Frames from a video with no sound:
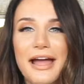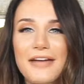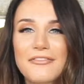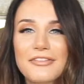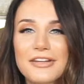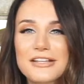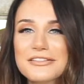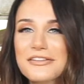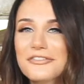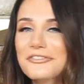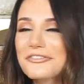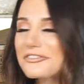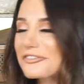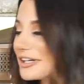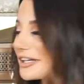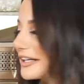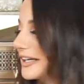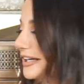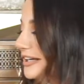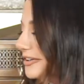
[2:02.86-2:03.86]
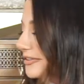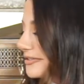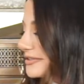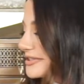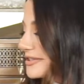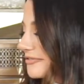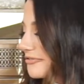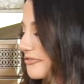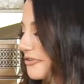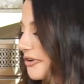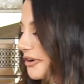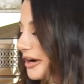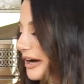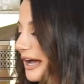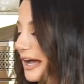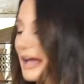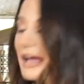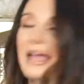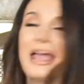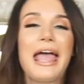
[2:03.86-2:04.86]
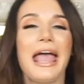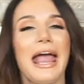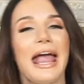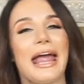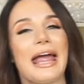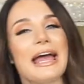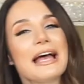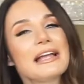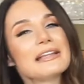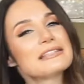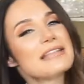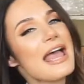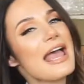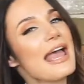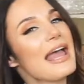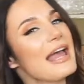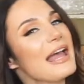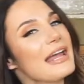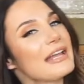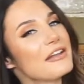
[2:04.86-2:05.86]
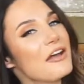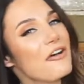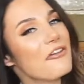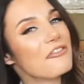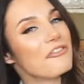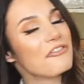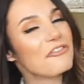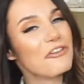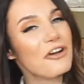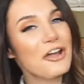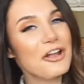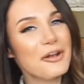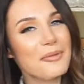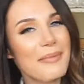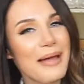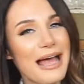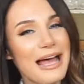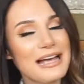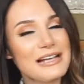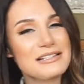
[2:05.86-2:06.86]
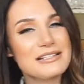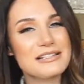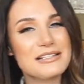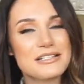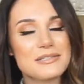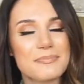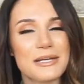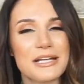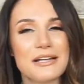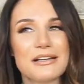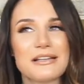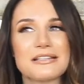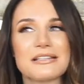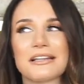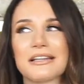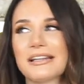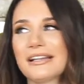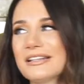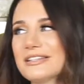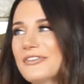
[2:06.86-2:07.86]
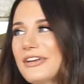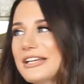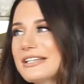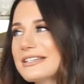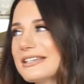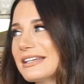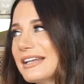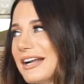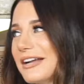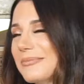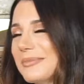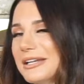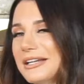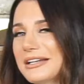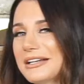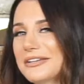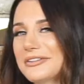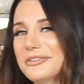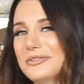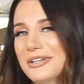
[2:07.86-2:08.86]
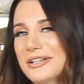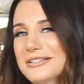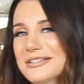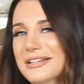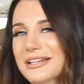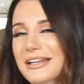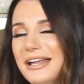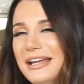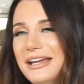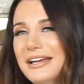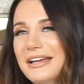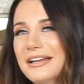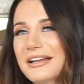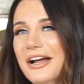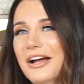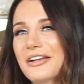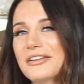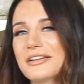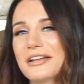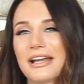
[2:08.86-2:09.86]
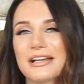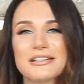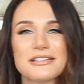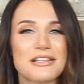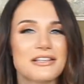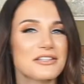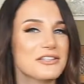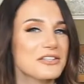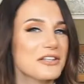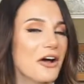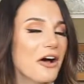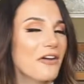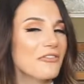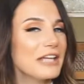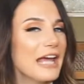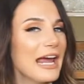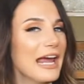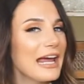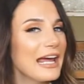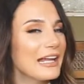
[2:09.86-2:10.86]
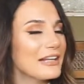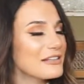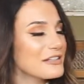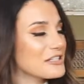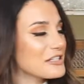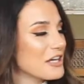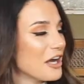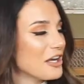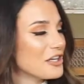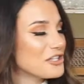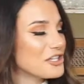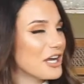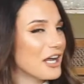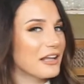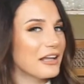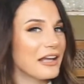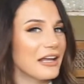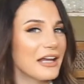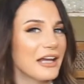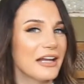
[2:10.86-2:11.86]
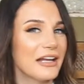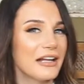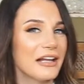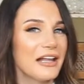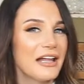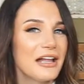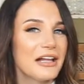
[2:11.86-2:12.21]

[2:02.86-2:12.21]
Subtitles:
have these really cute Sephora hand and foot masks, because let's face it, I mean, who doesn't like a nice soft hand touch? And then,